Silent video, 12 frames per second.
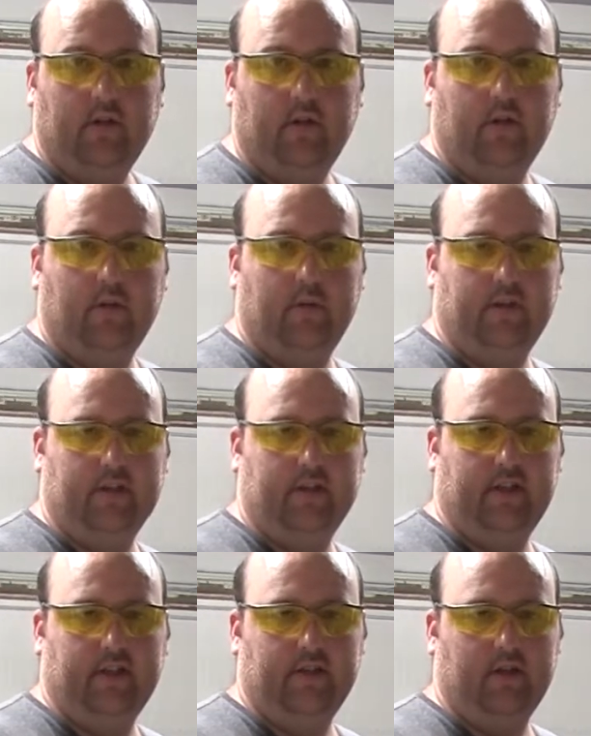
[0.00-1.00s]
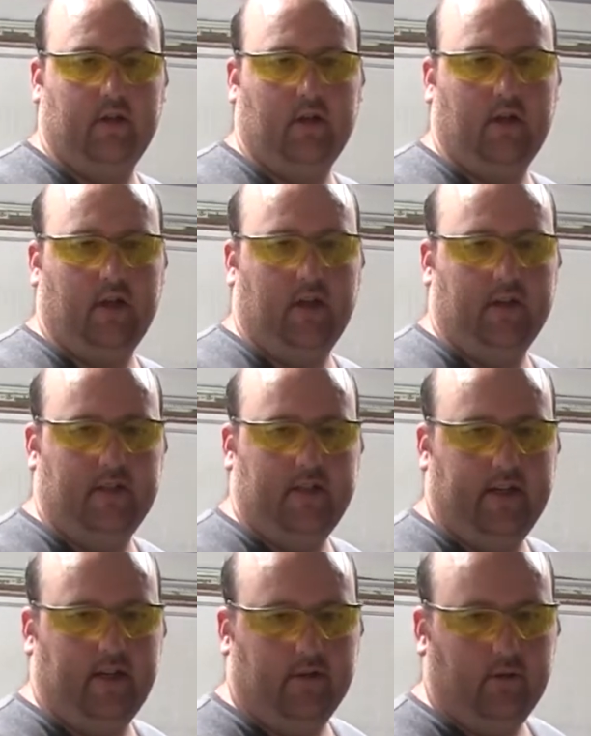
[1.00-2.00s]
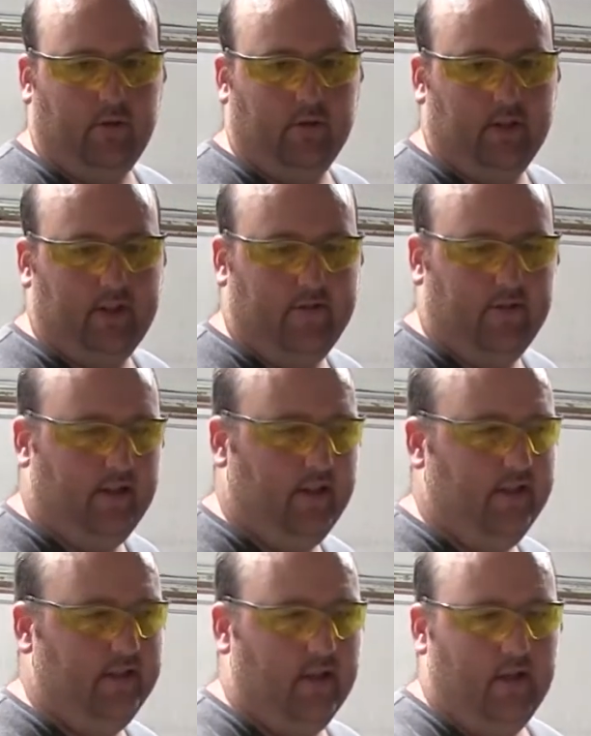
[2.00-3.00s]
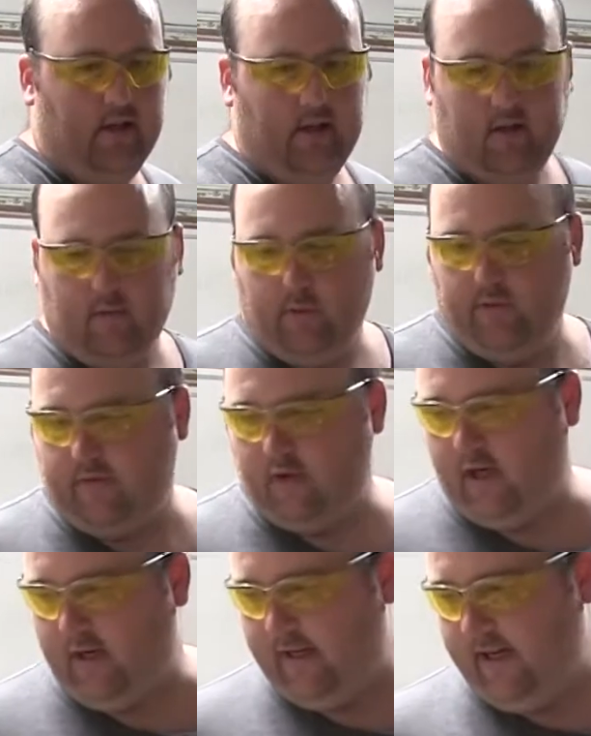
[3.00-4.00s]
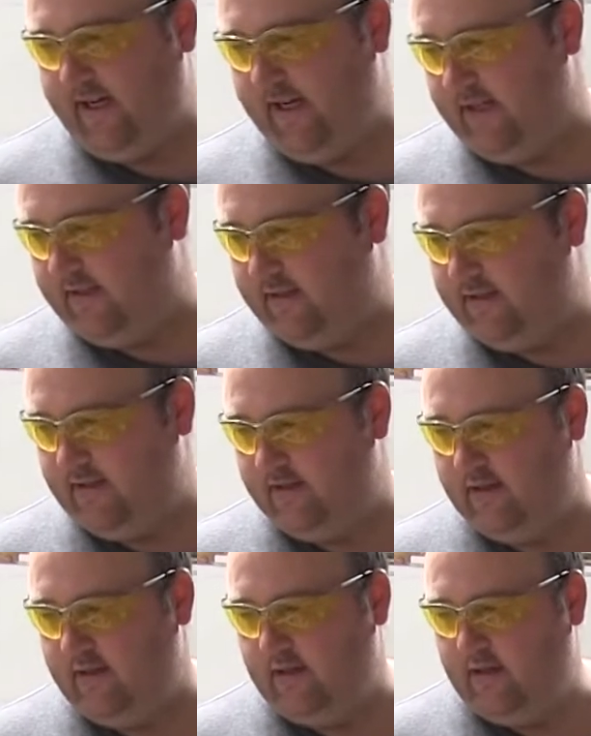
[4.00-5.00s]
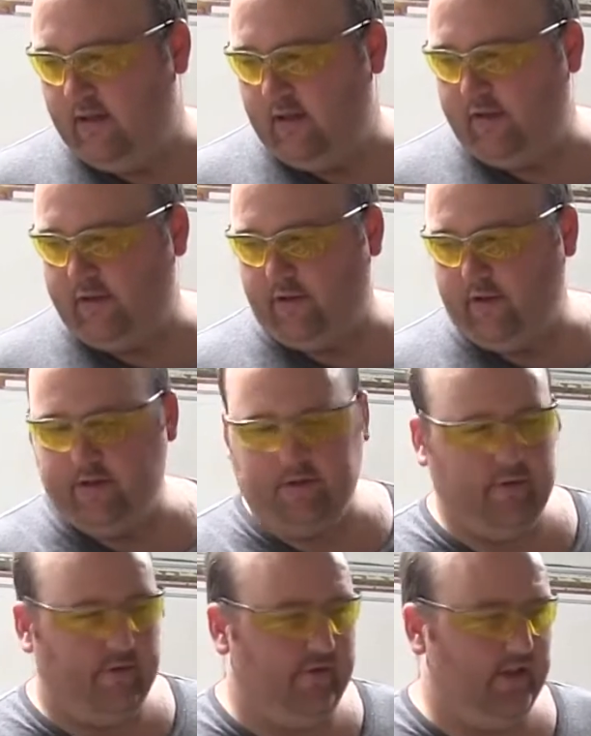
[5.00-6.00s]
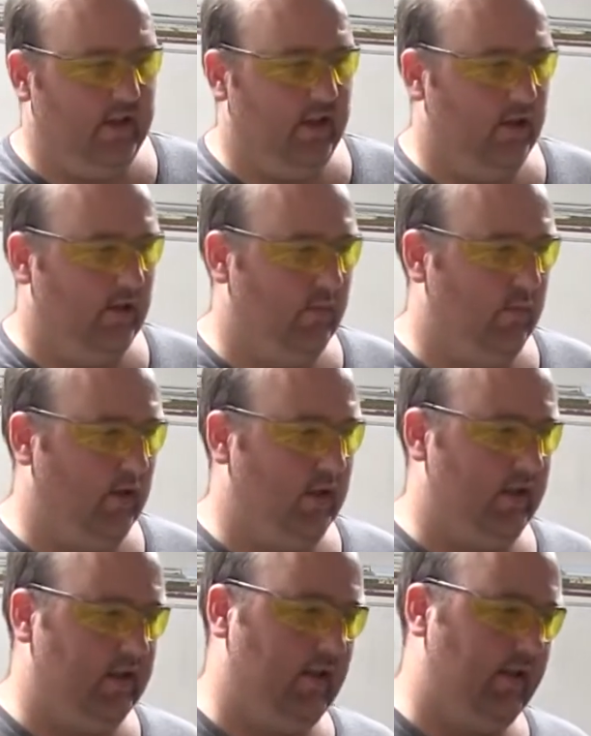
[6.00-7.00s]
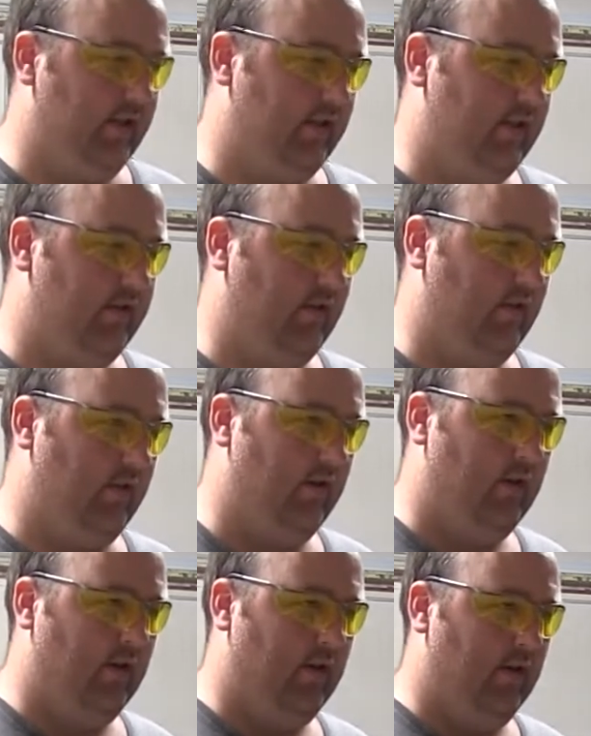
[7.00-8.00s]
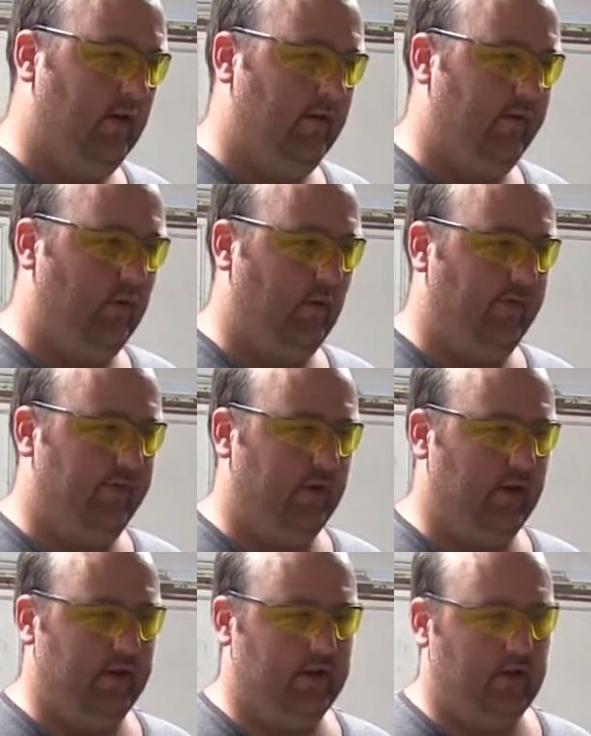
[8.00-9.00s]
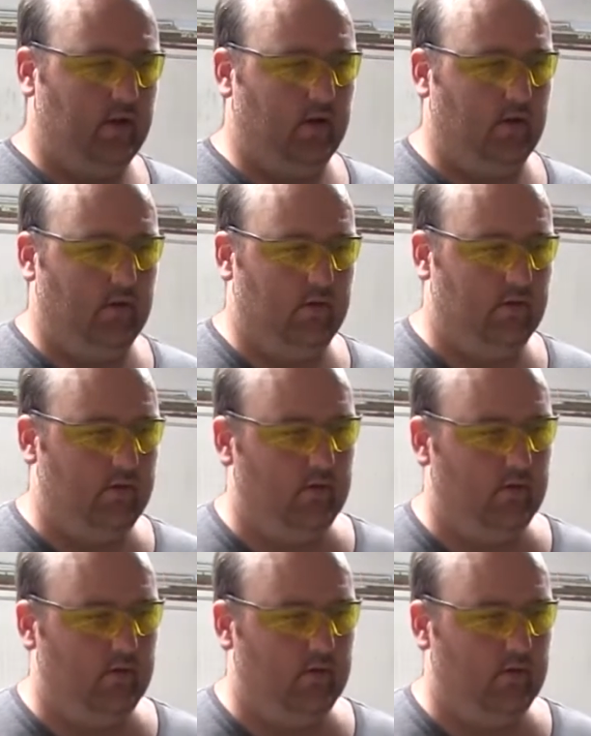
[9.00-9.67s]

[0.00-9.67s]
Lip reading: you know, with this nice detail to hold the DVDs. We've got 8 32 feet plus, I think these are 4 foot, so